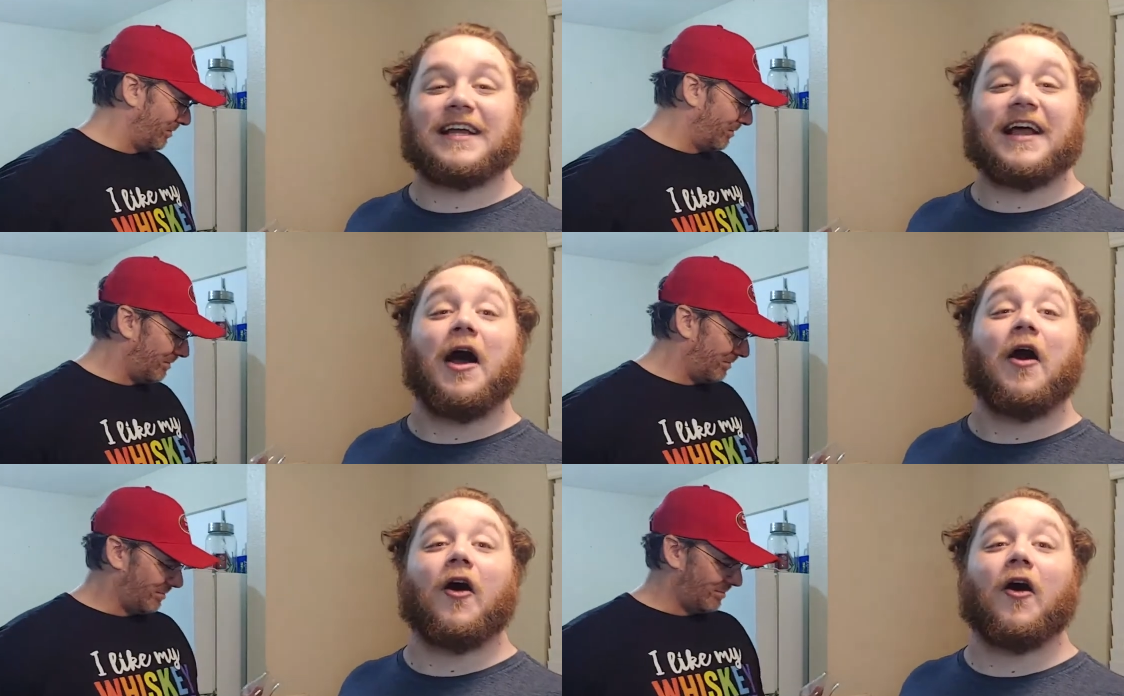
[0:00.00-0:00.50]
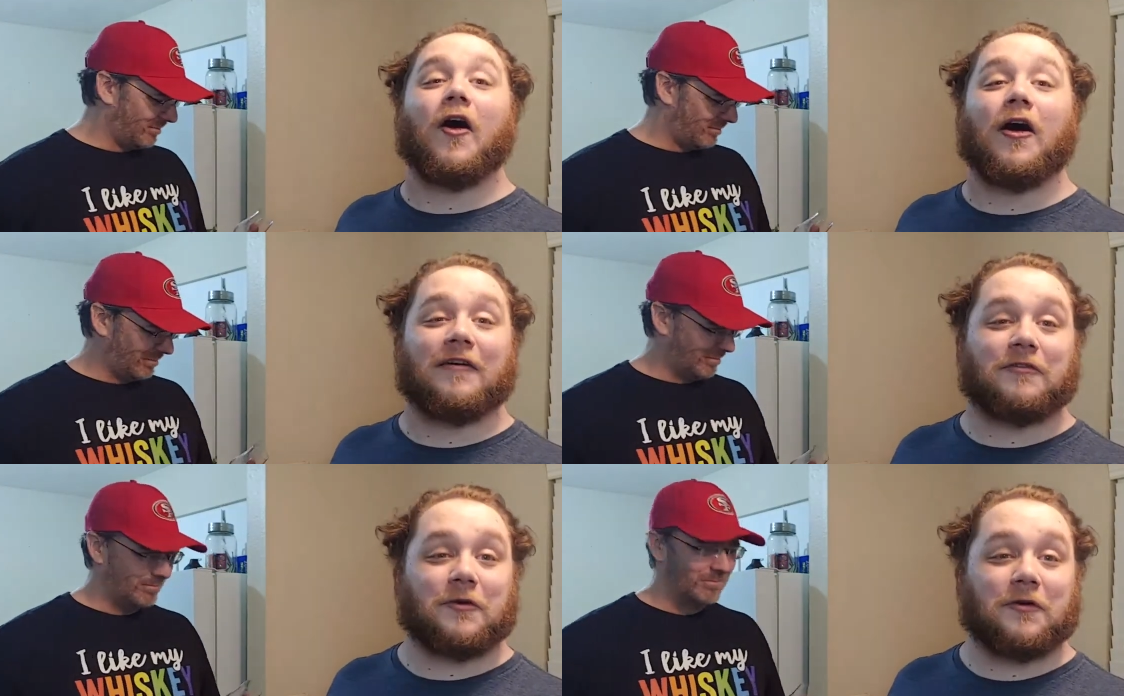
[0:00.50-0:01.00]
Speaker 1: was
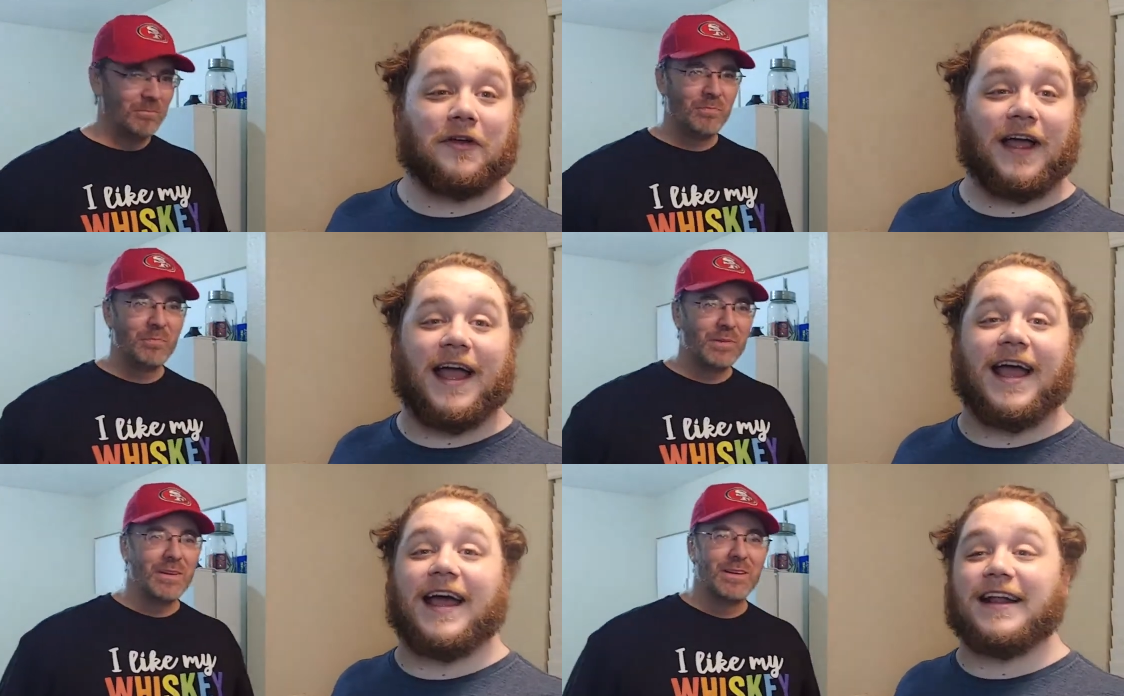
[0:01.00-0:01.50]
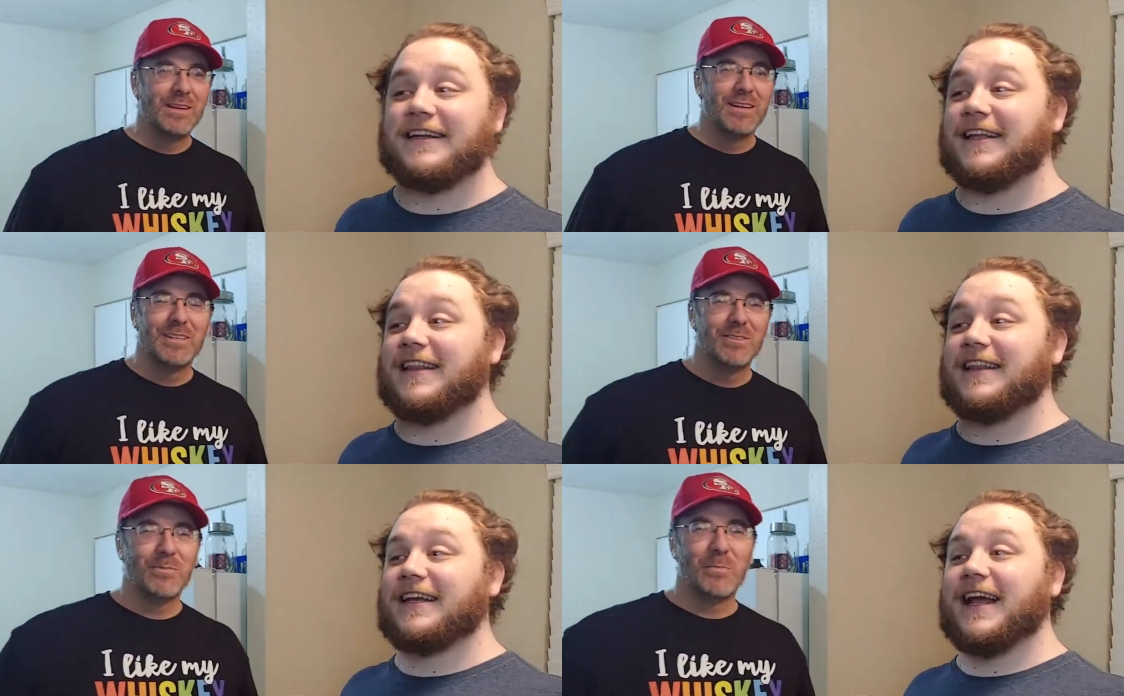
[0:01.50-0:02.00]
awful.
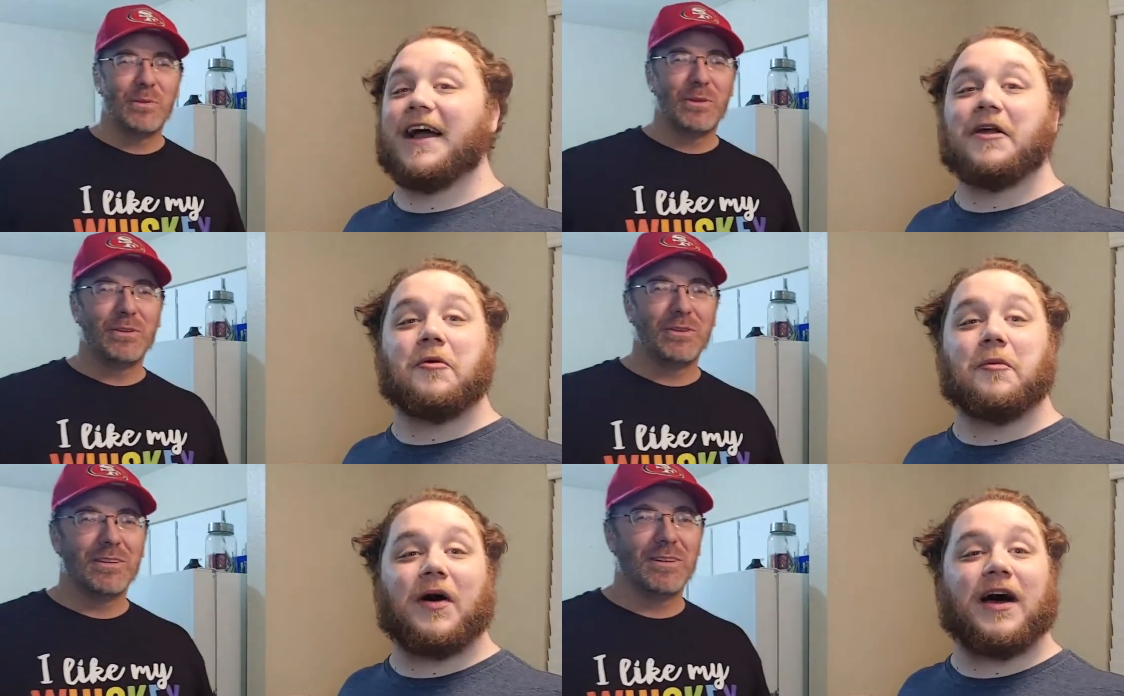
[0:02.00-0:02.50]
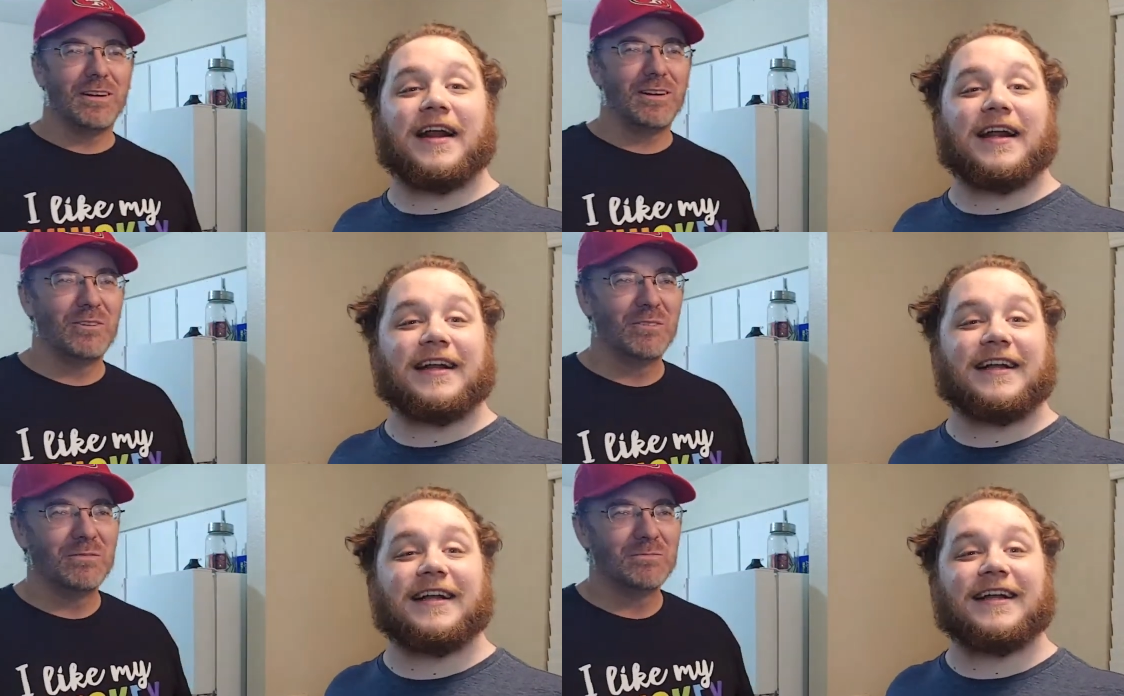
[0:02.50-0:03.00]
And the guy who
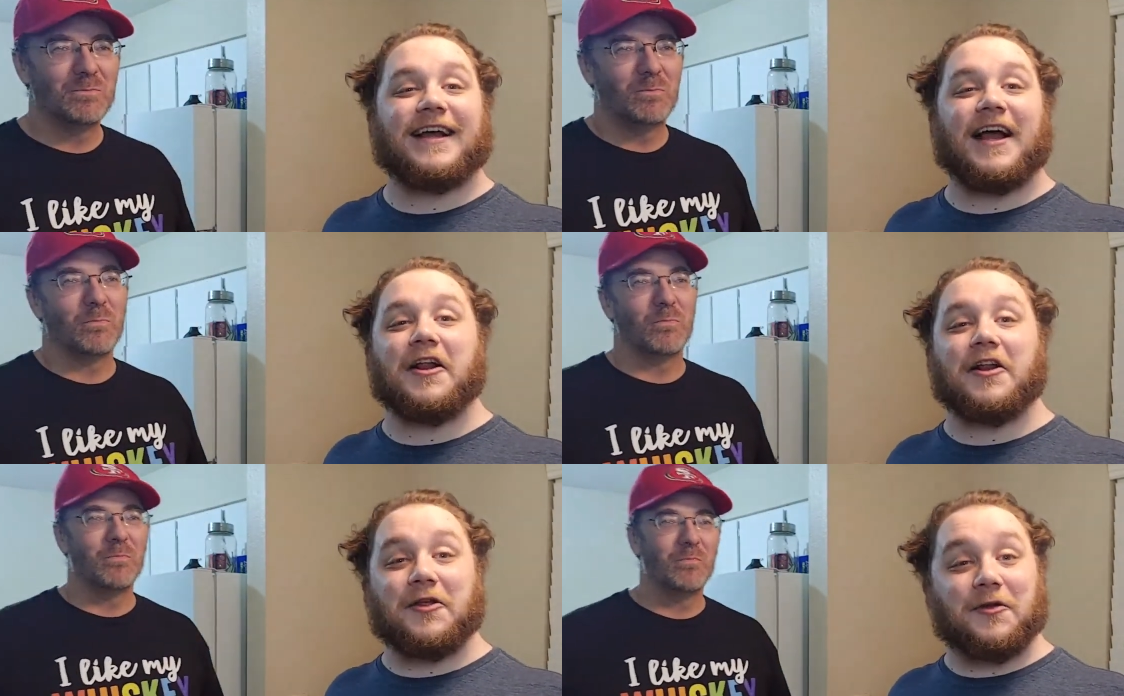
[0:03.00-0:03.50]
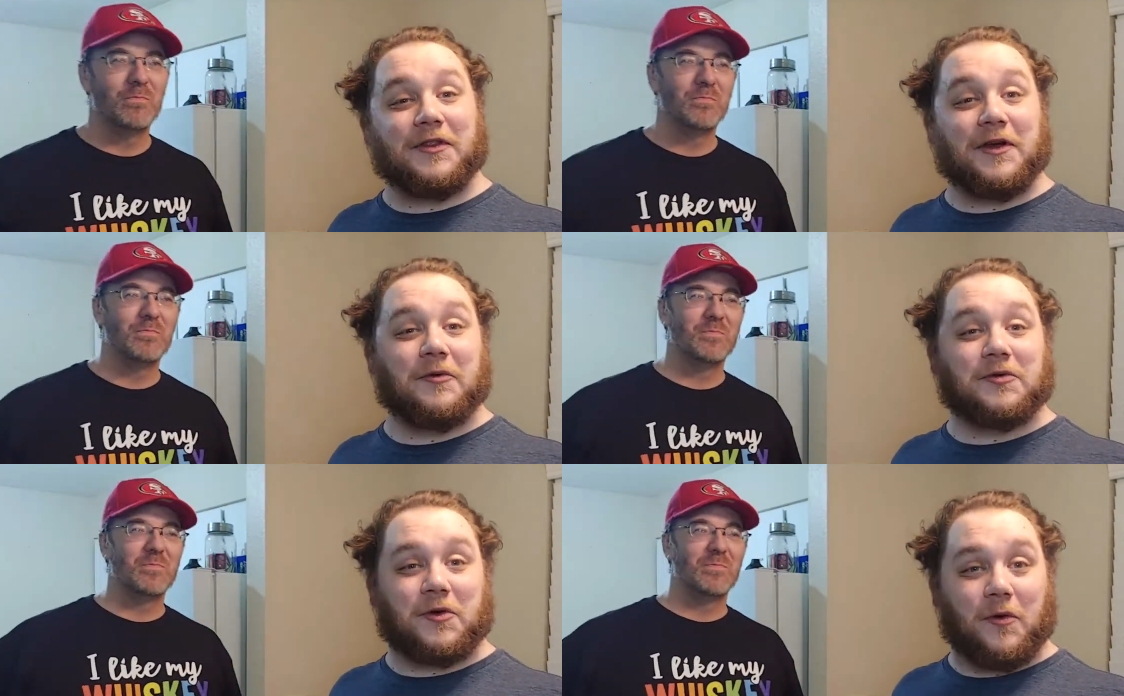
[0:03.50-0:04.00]
bought it knew
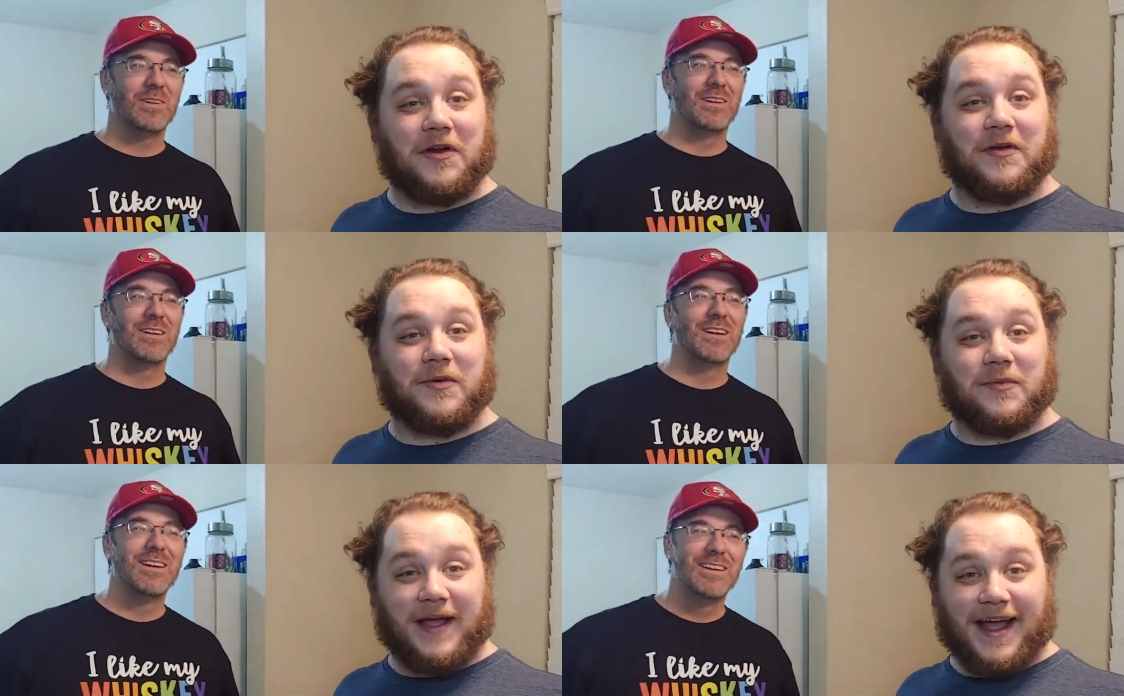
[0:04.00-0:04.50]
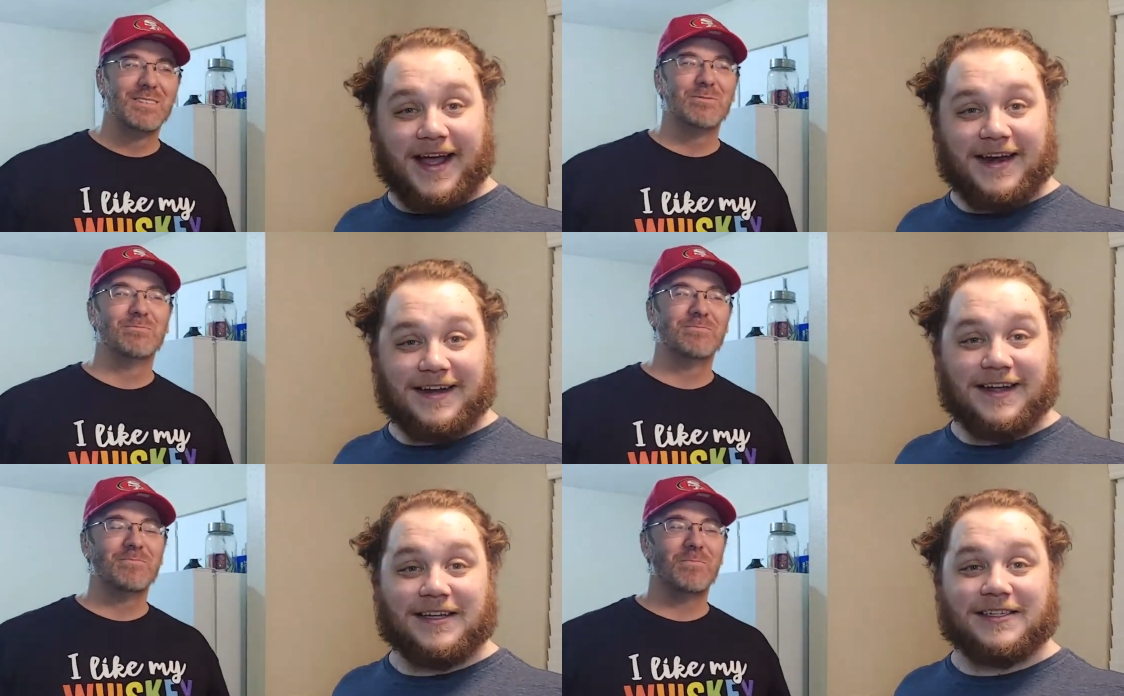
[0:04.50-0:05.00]
that it was going to be
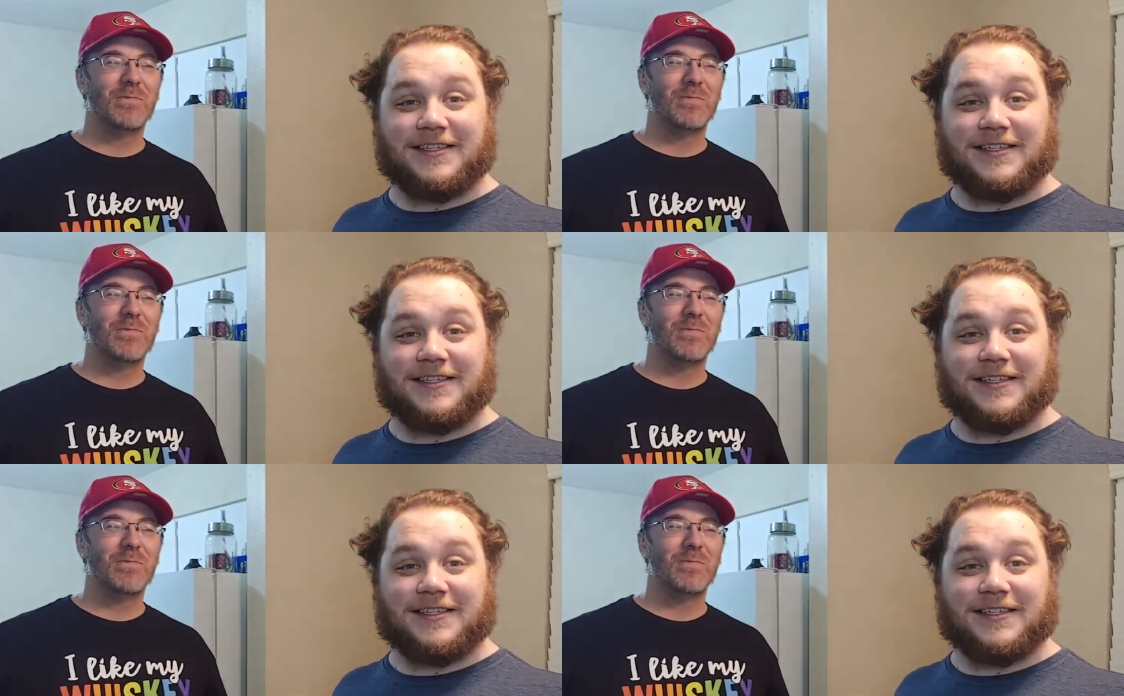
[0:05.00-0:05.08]
bad.